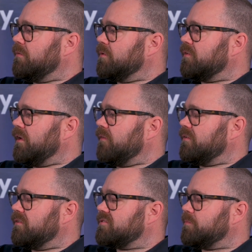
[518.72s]
want to
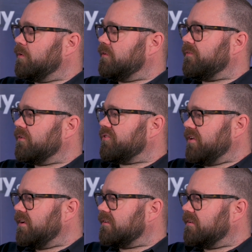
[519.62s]
leverage smarter
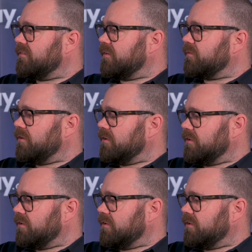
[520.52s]
functionality, it sounds like.